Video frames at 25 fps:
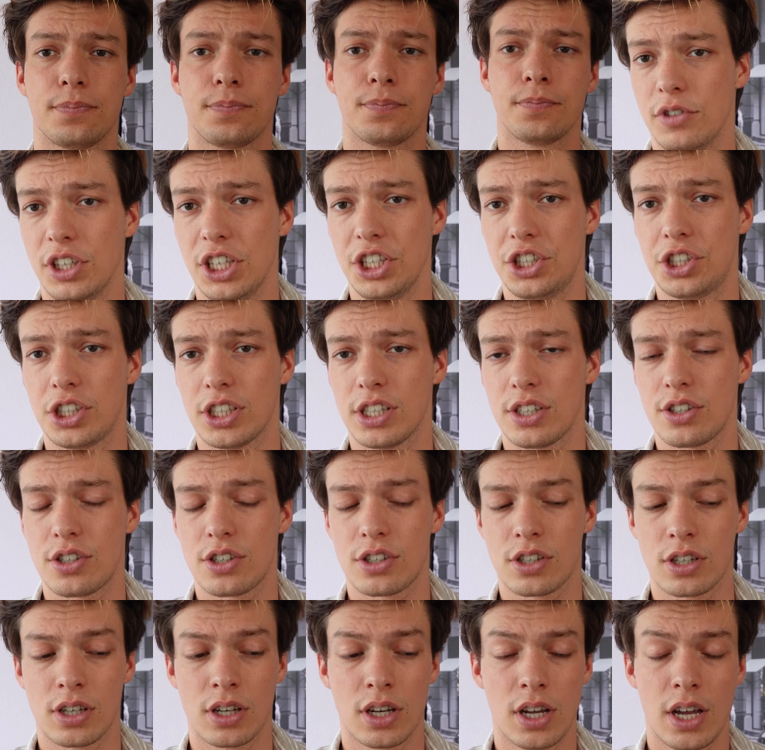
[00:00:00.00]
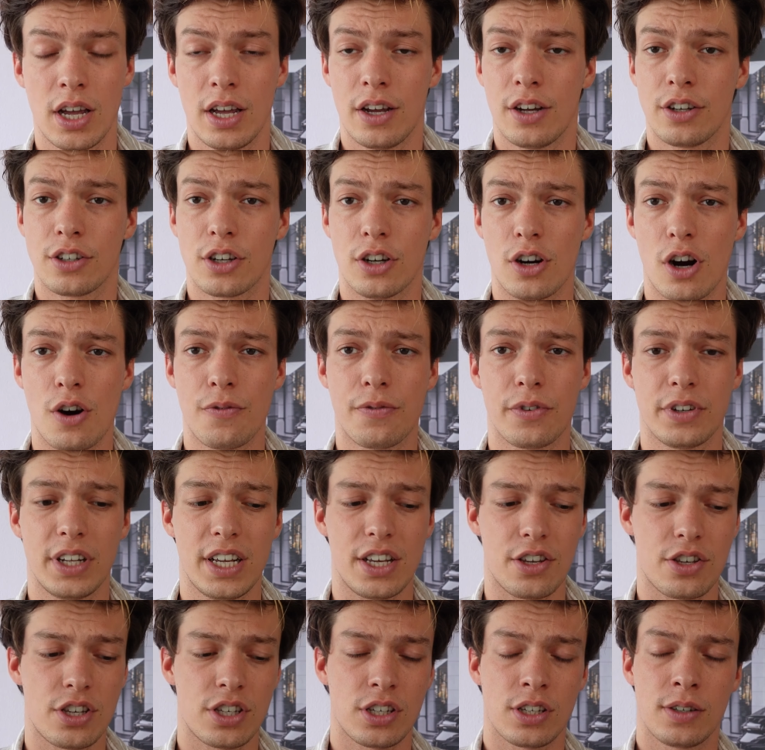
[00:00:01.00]
niches, go over
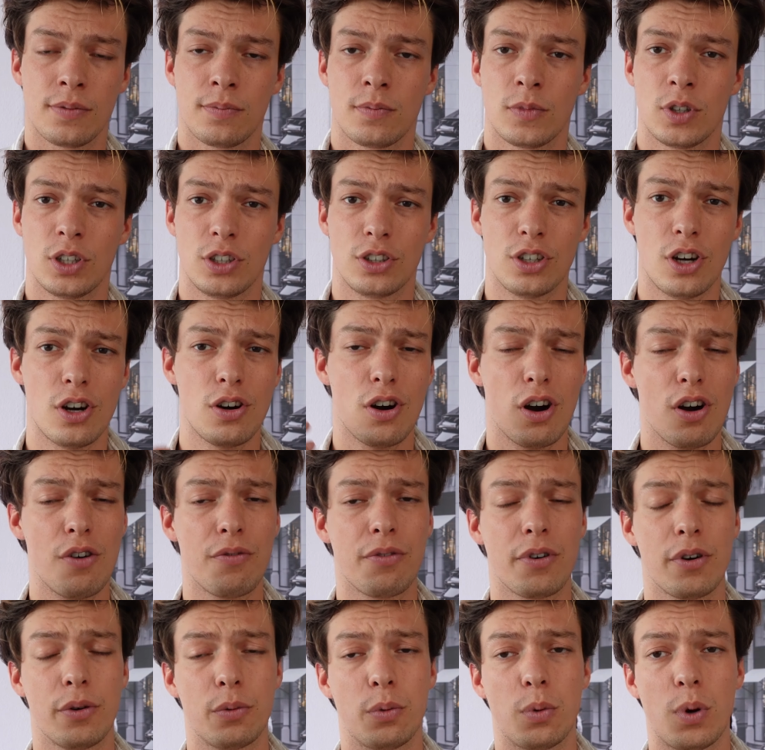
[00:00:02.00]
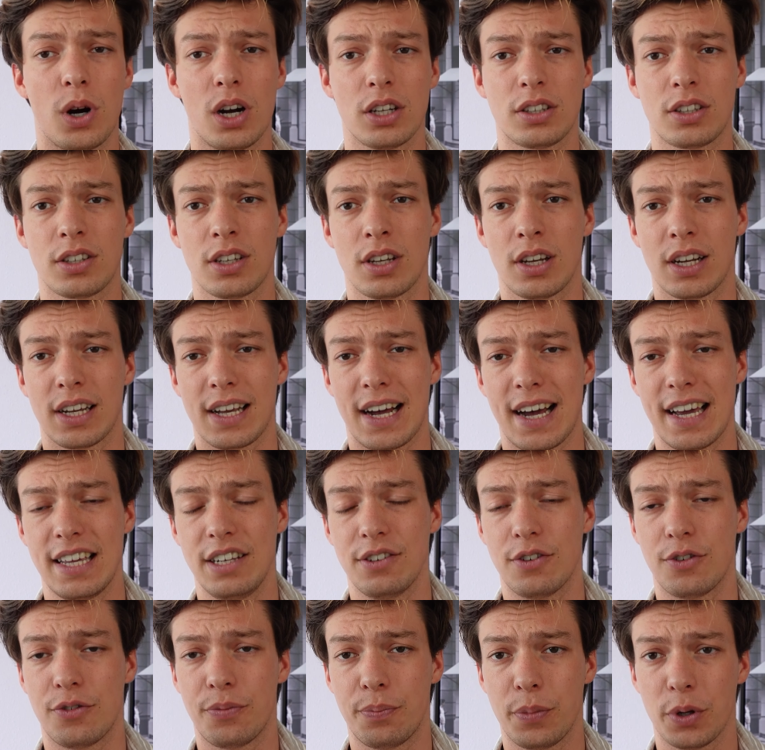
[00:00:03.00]
this. Go over what
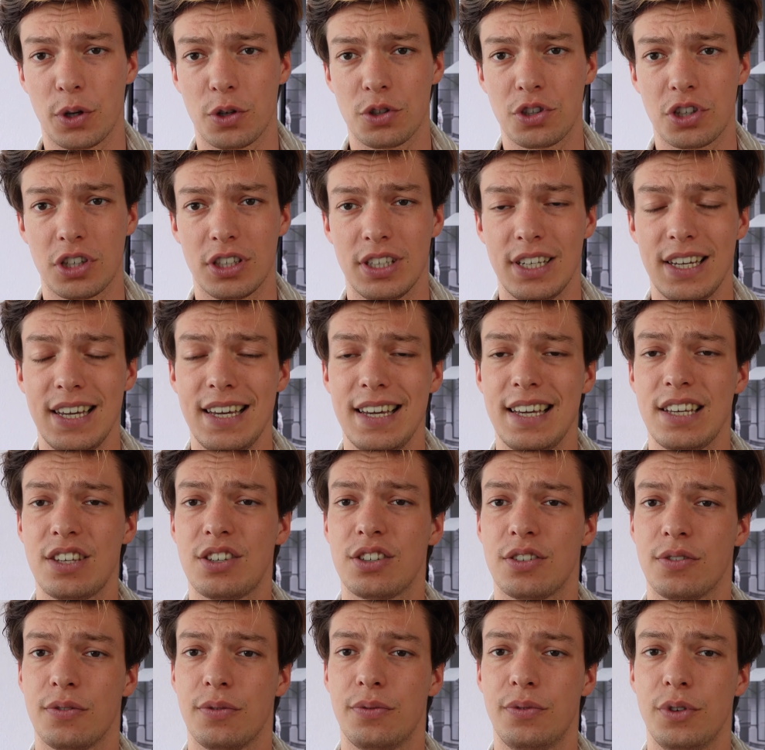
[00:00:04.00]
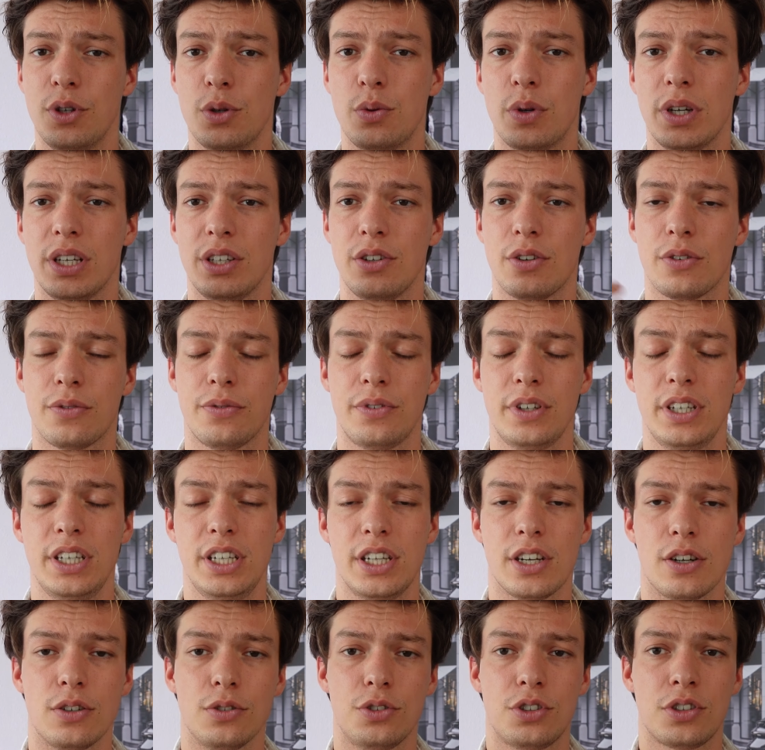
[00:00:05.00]
kind of person is viewing your
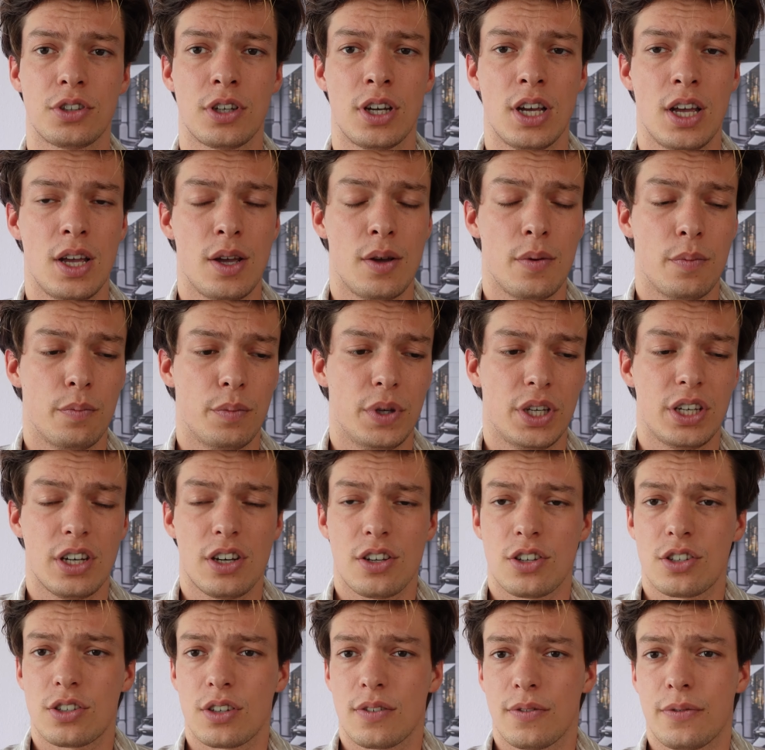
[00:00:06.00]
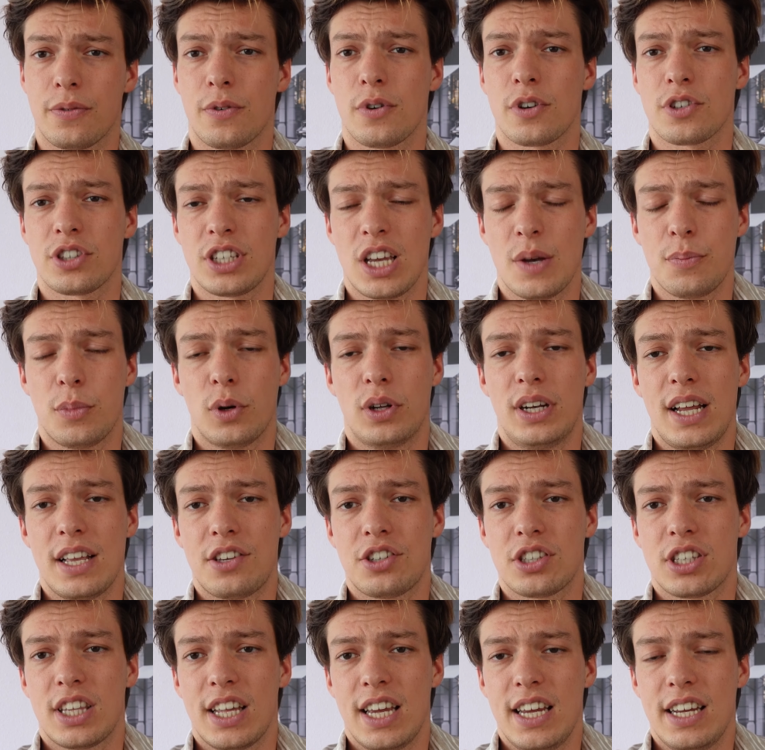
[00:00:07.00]
videos. Because, for example,
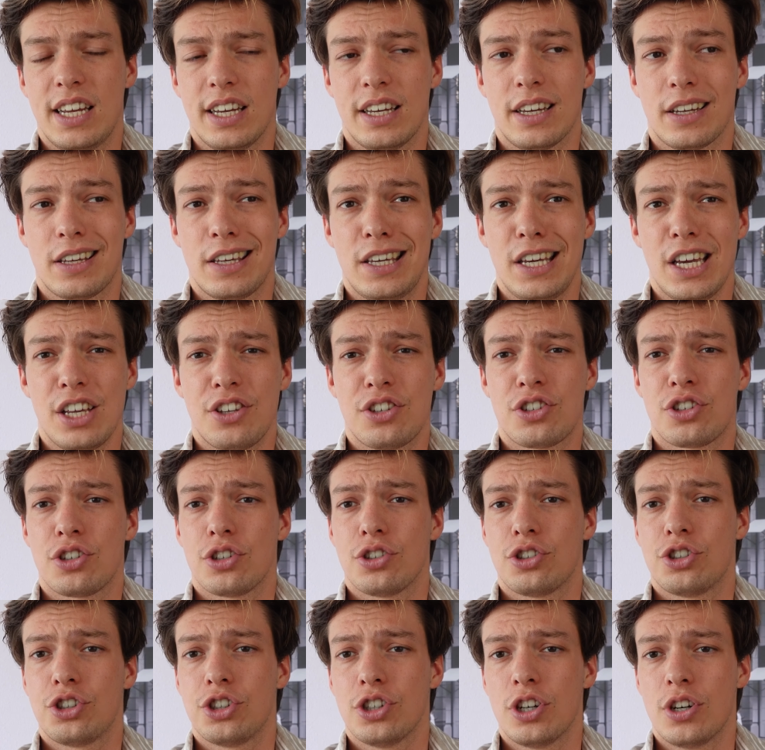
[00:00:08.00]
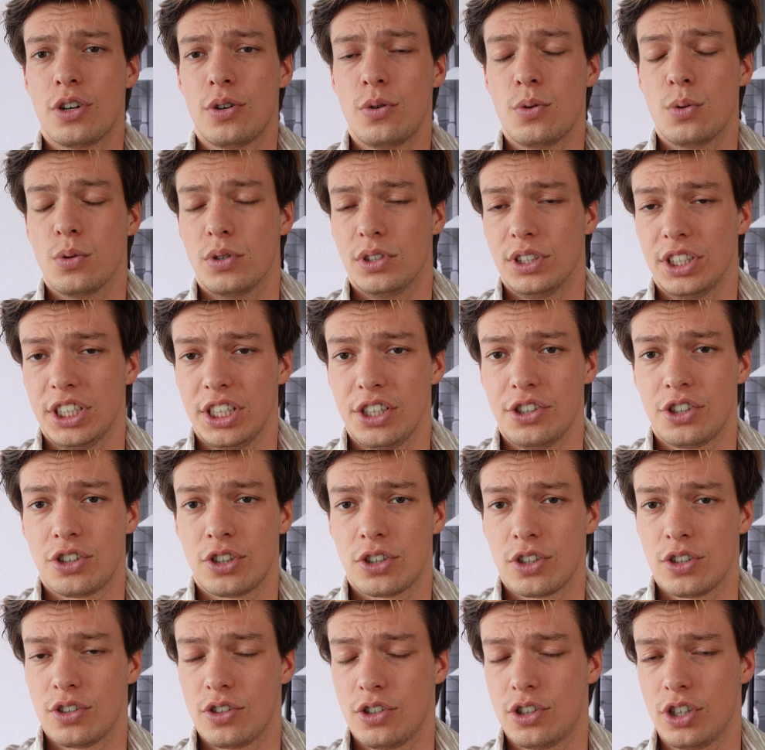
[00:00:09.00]
let's take a kids show
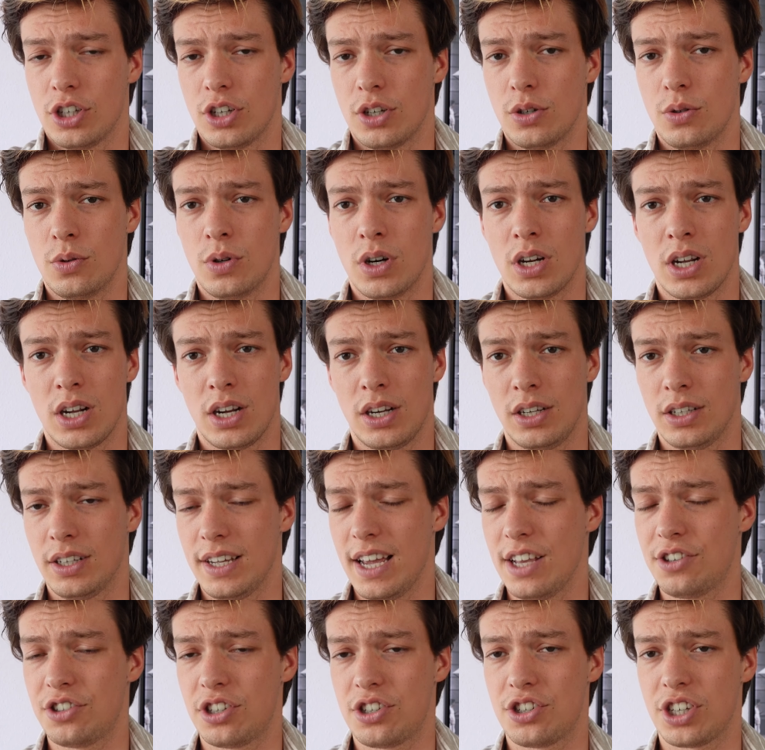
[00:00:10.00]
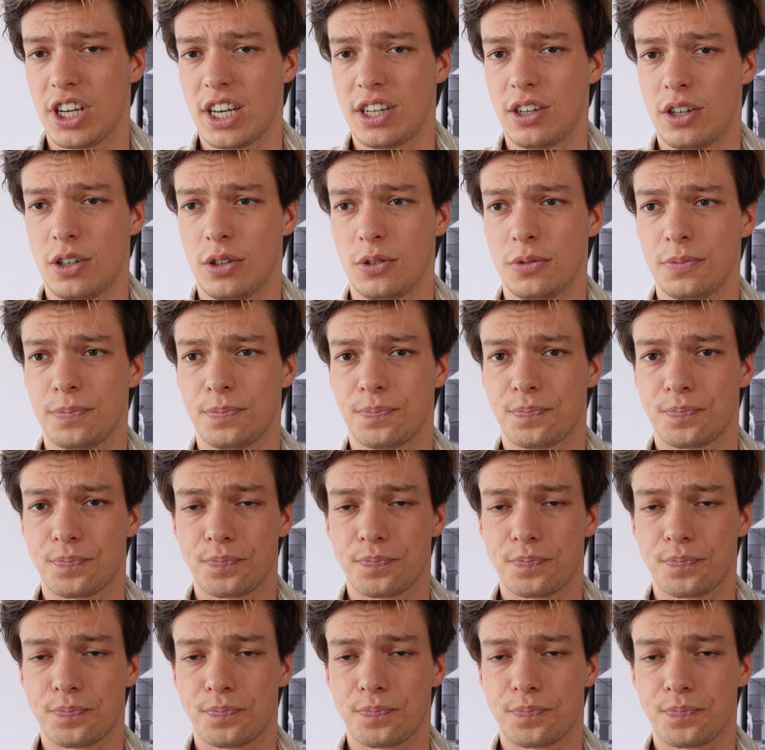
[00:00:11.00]
niche. So it's a channel